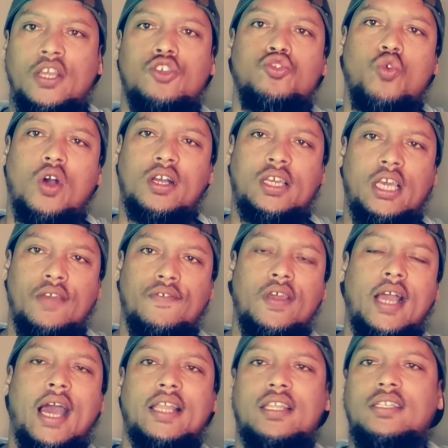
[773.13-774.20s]
You are
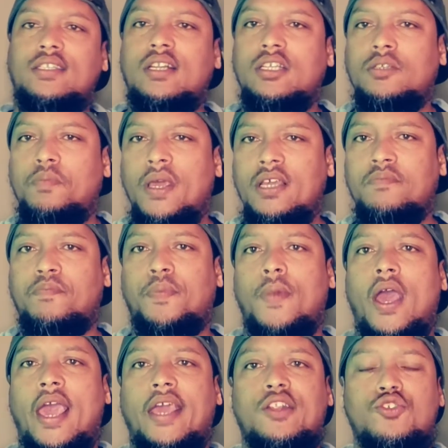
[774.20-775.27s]
giving others respect,
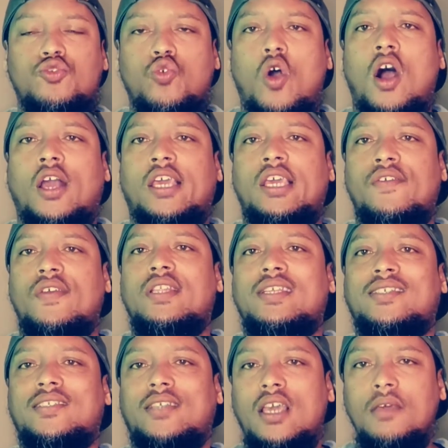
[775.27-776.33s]
and you are giving the
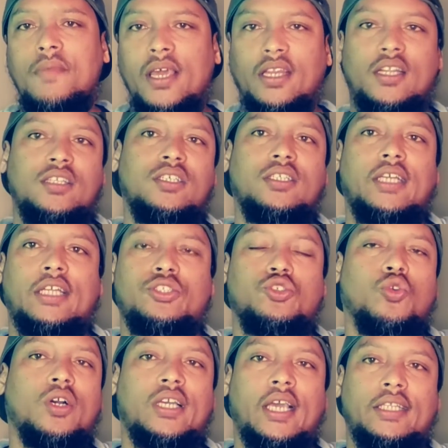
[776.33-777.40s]
same energy that
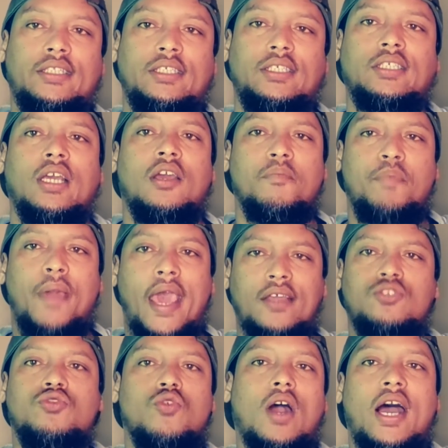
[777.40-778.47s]
you are getting back
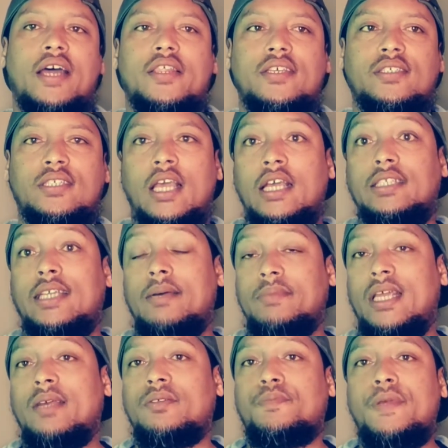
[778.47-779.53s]
to others.
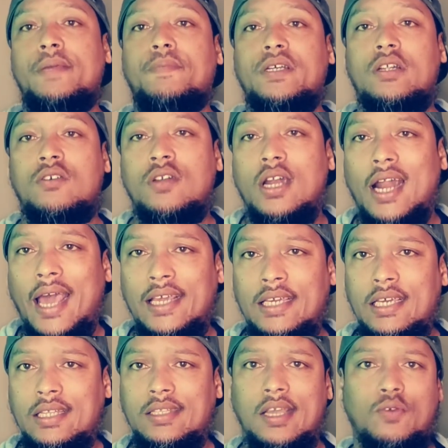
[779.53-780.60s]
Sometimes people don't like
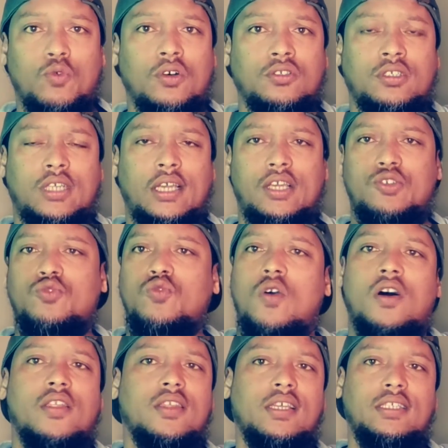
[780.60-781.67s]
it. They will say you
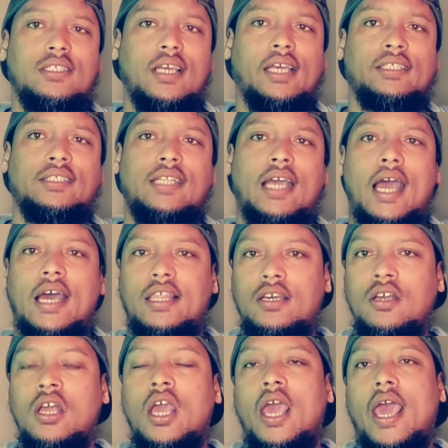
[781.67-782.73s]
are this, that, and the
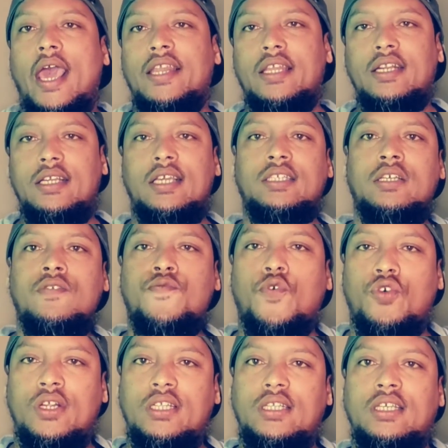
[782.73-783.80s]
other. And the reason for it